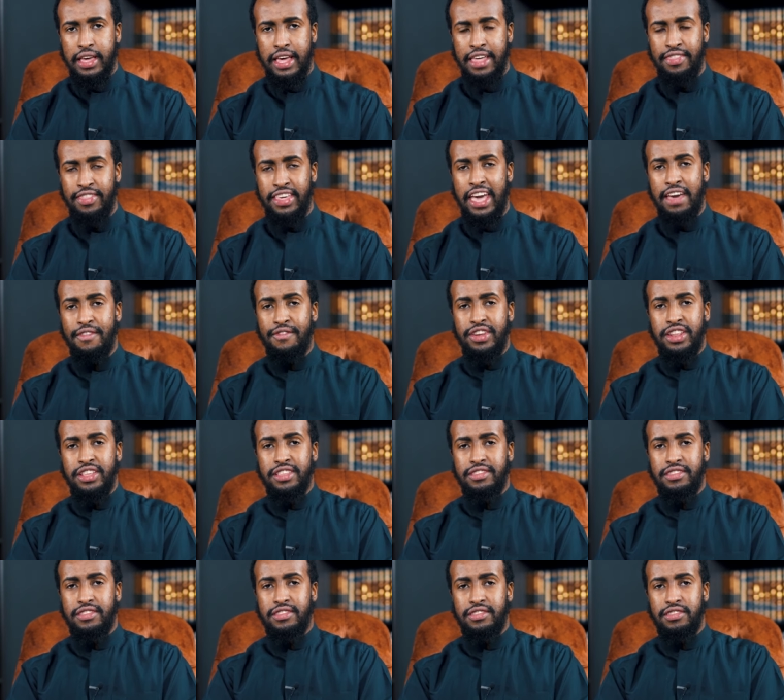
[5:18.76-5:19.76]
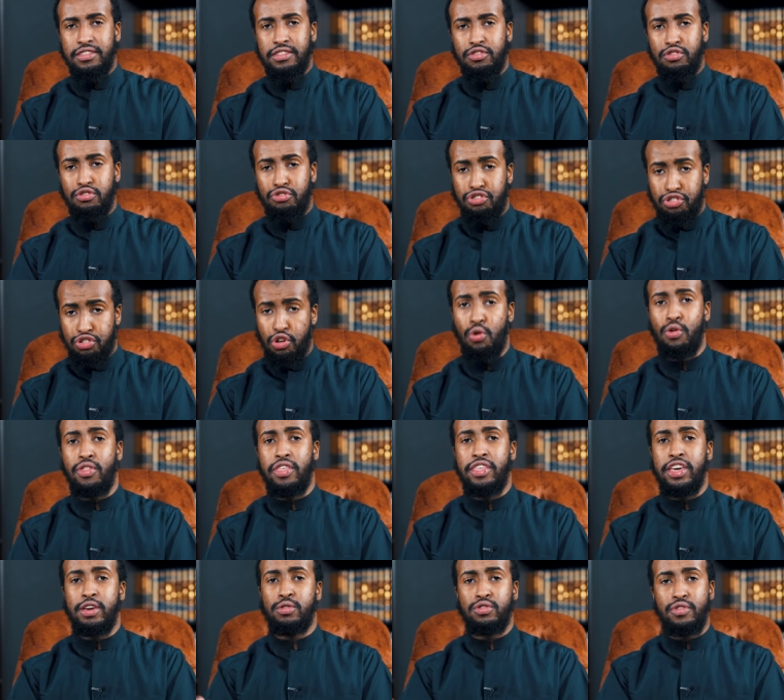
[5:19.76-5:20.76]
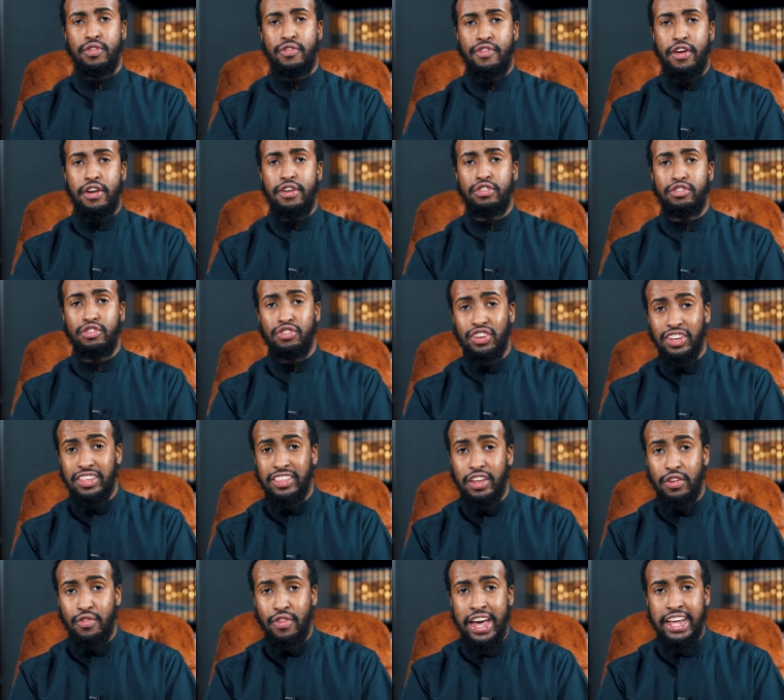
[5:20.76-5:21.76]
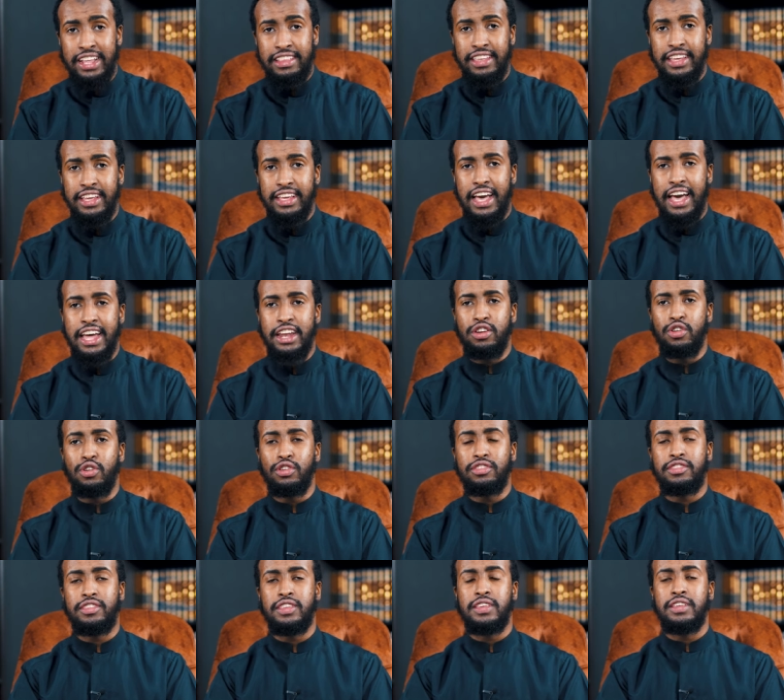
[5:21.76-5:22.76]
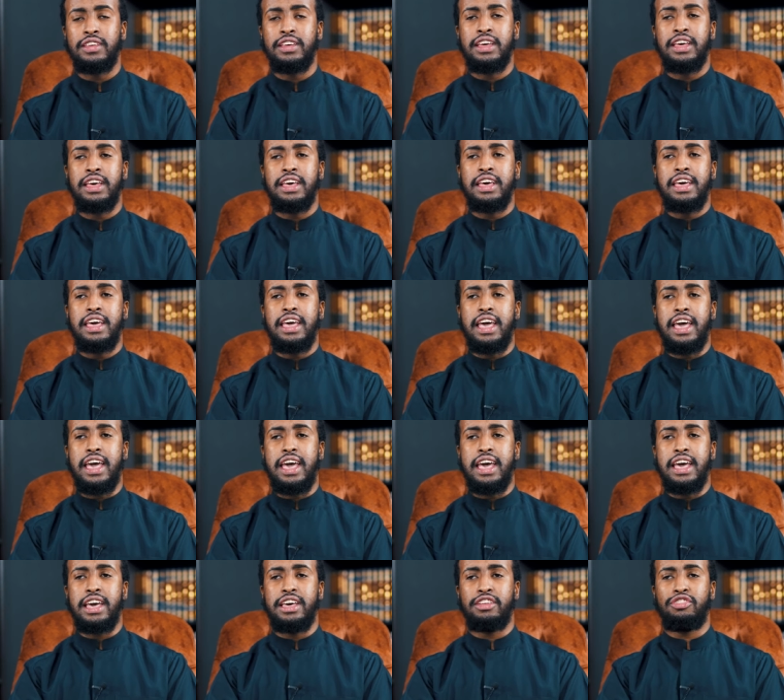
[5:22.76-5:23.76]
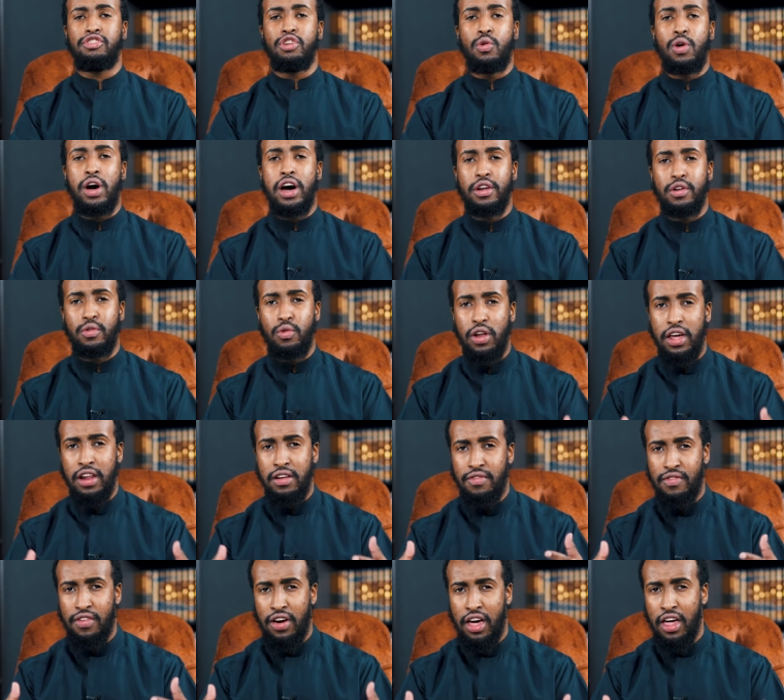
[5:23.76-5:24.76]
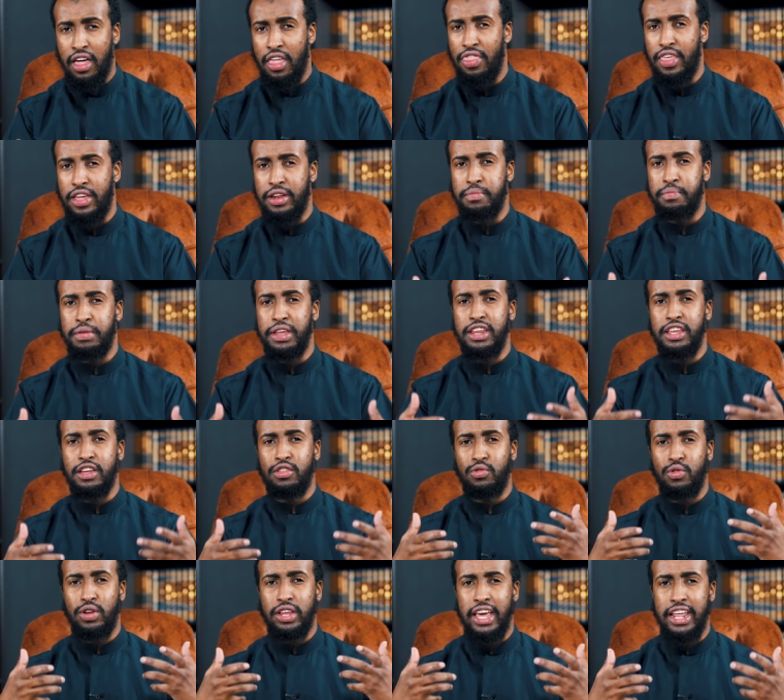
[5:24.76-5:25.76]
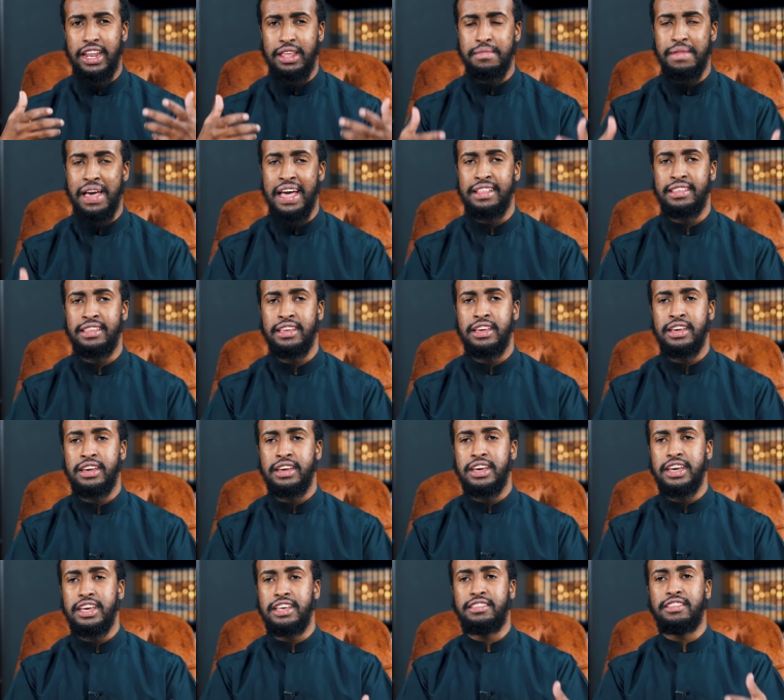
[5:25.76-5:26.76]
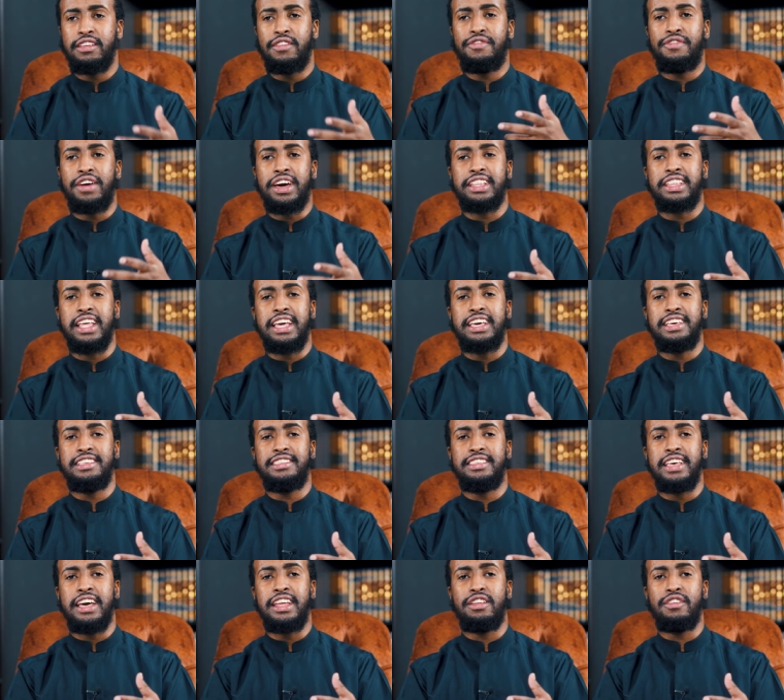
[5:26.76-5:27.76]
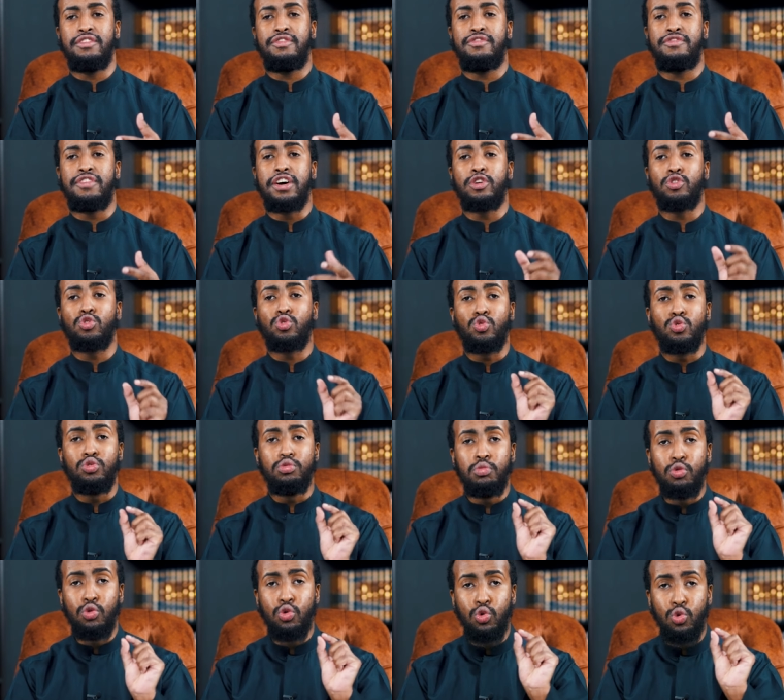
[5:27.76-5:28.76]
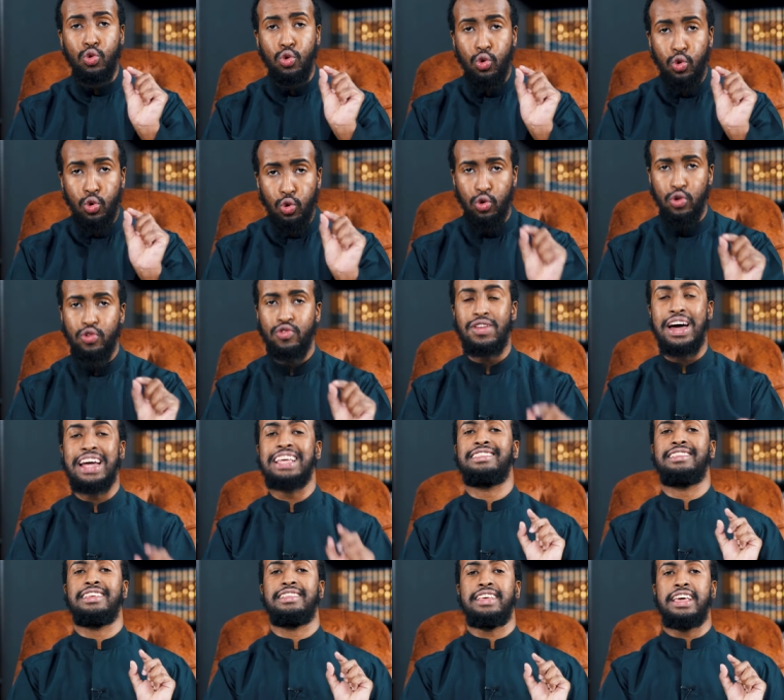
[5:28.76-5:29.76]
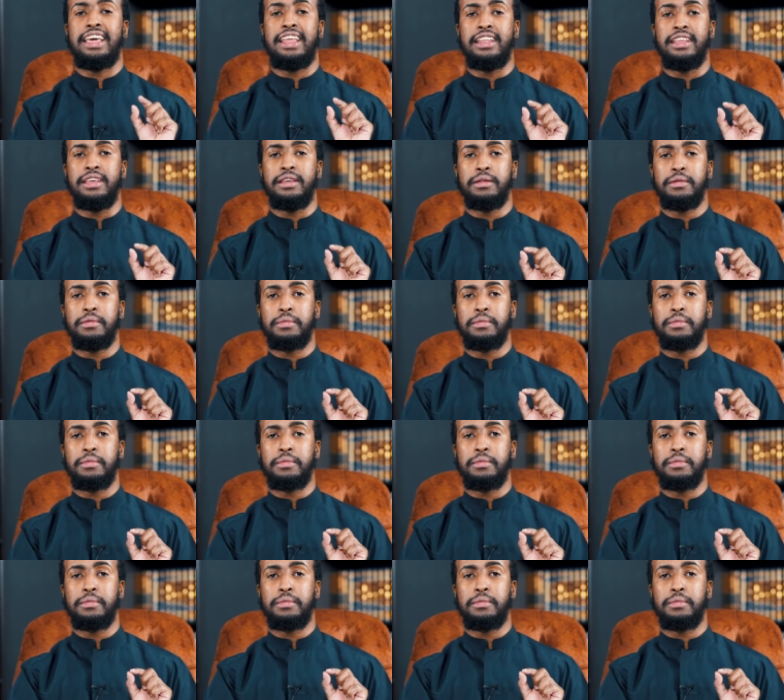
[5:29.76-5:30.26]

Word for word: And the evidence to show that it was referring to just the writing and not uh, al Alfad and Binyatul Kalimat is the fact that he said, Faktubuhu, write it in.